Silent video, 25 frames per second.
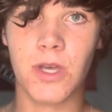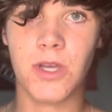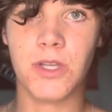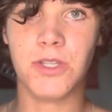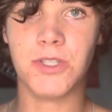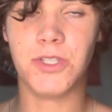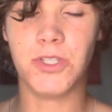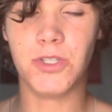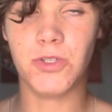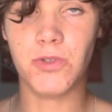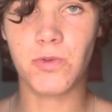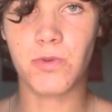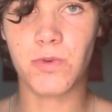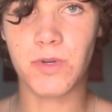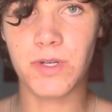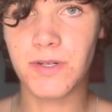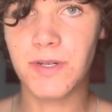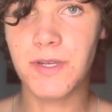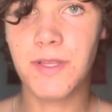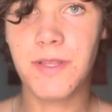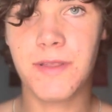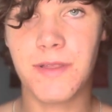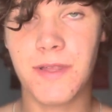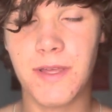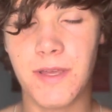Do you really
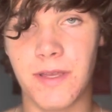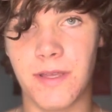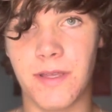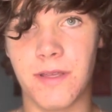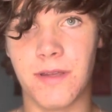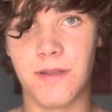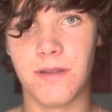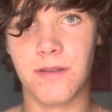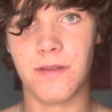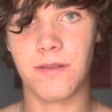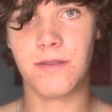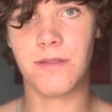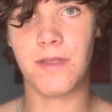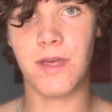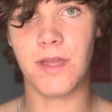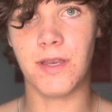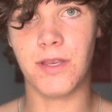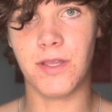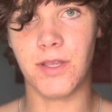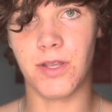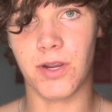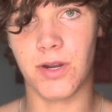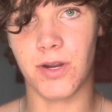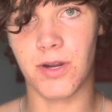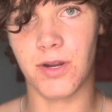think that
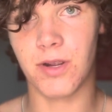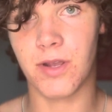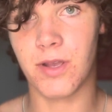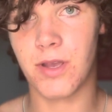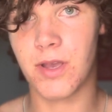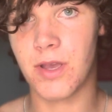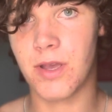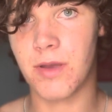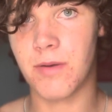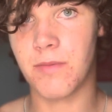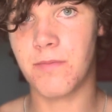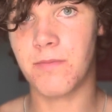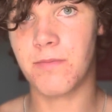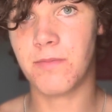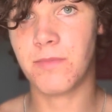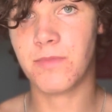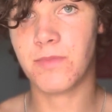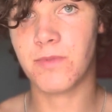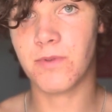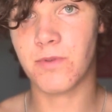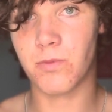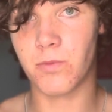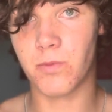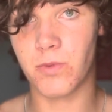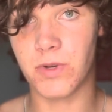you're
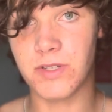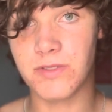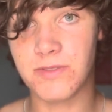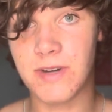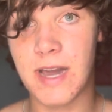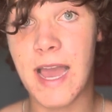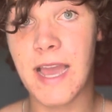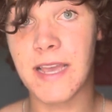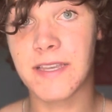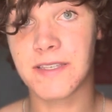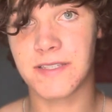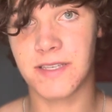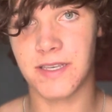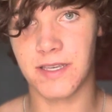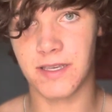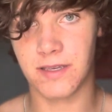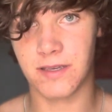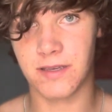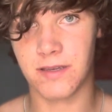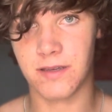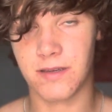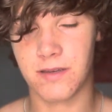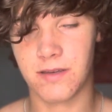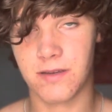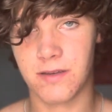relaxing
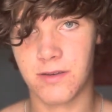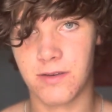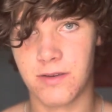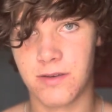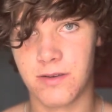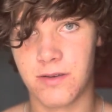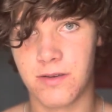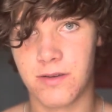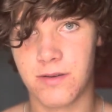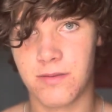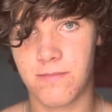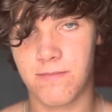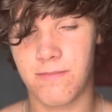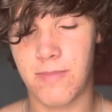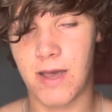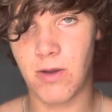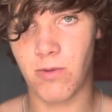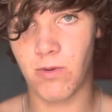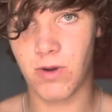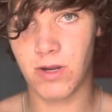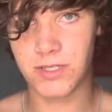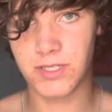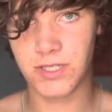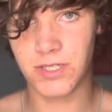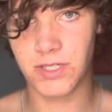by
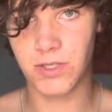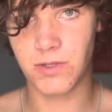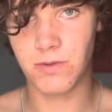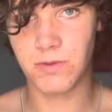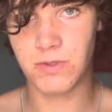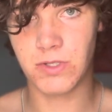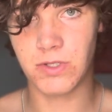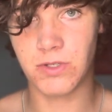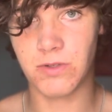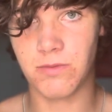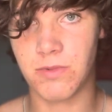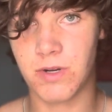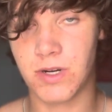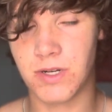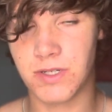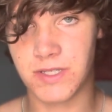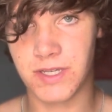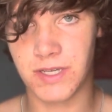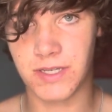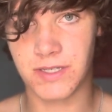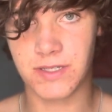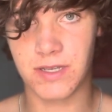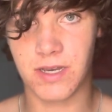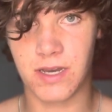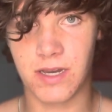watching YouTube or
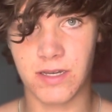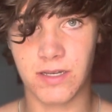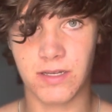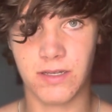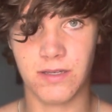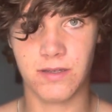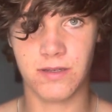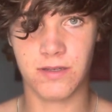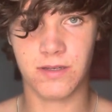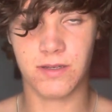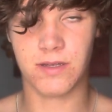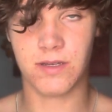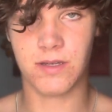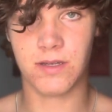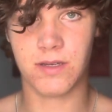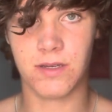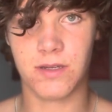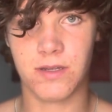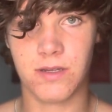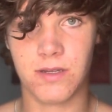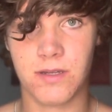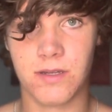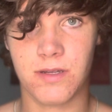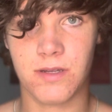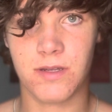TikTok?
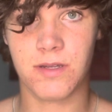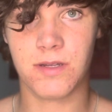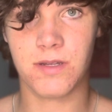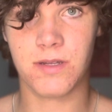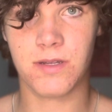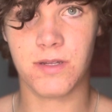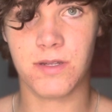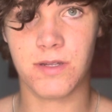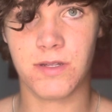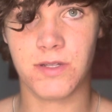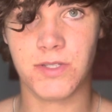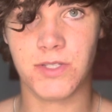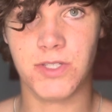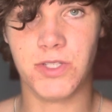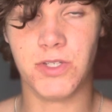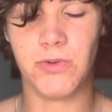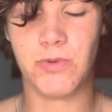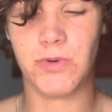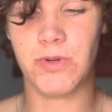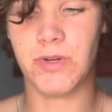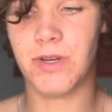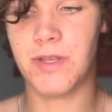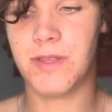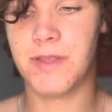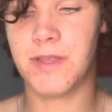Do you
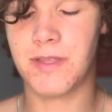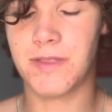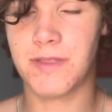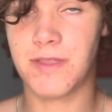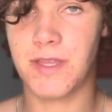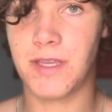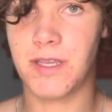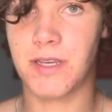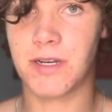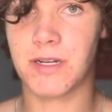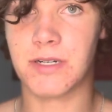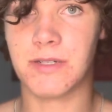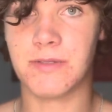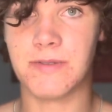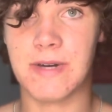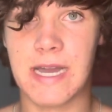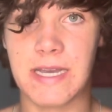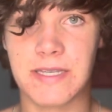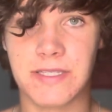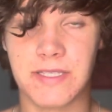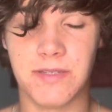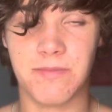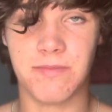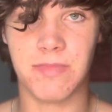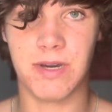really think that you're
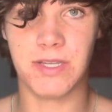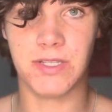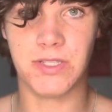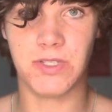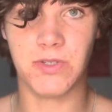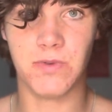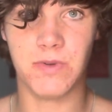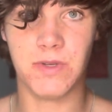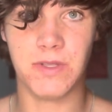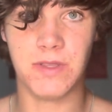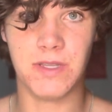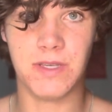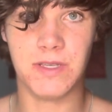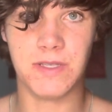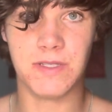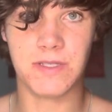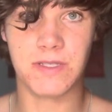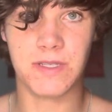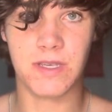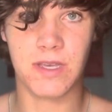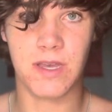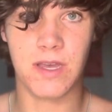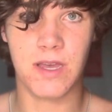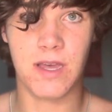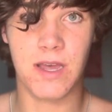relaxing by doing these
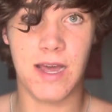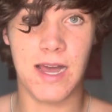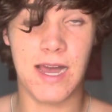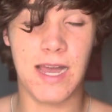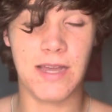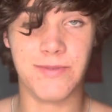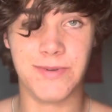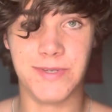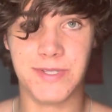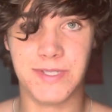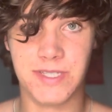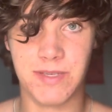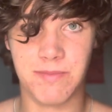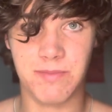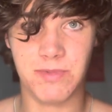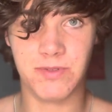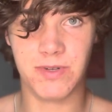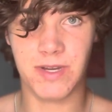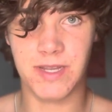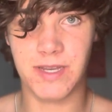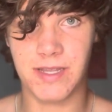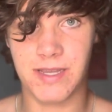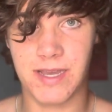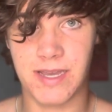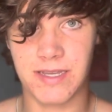highly
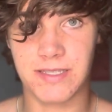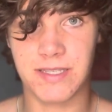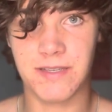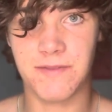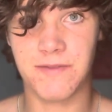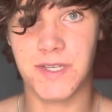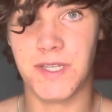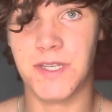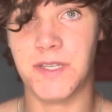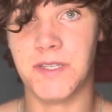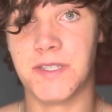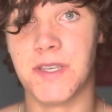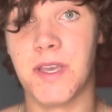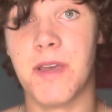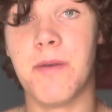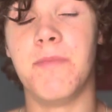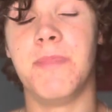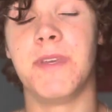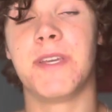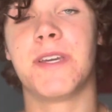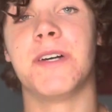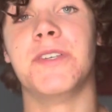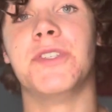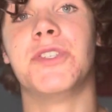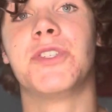stimulating activities.
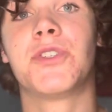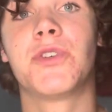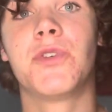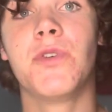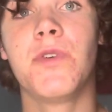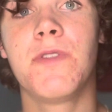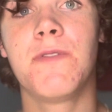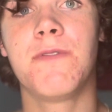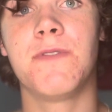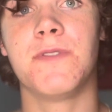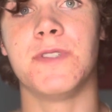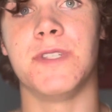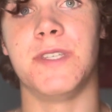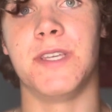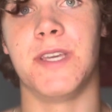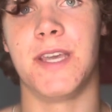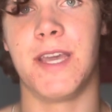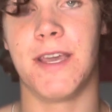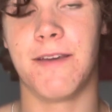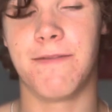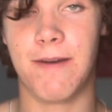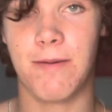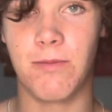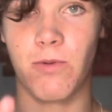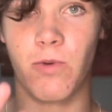Because truthfully,
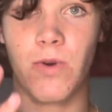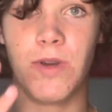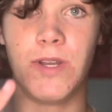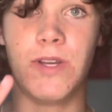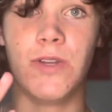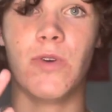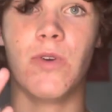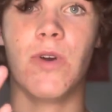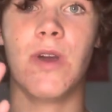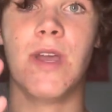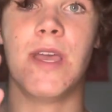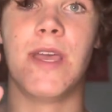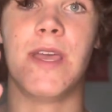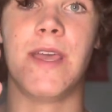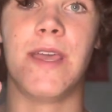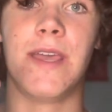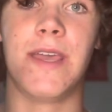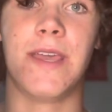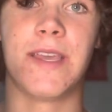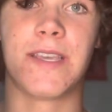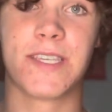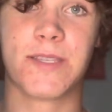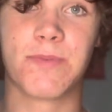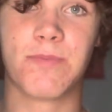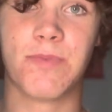if I'm going to
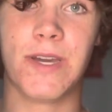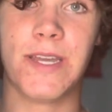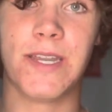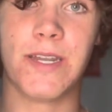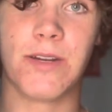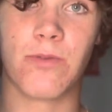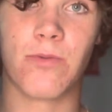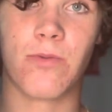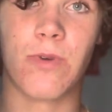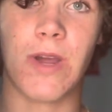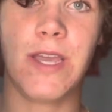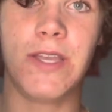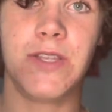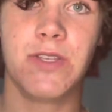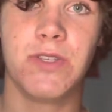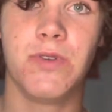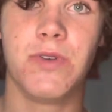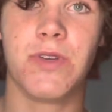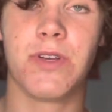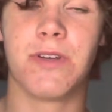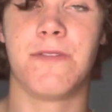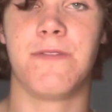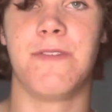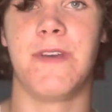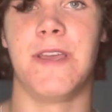explain it right to
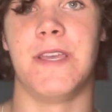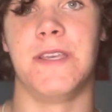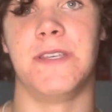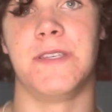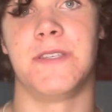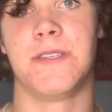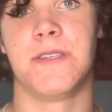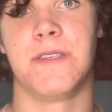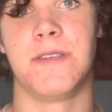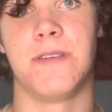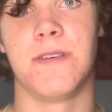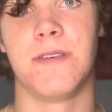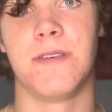your face,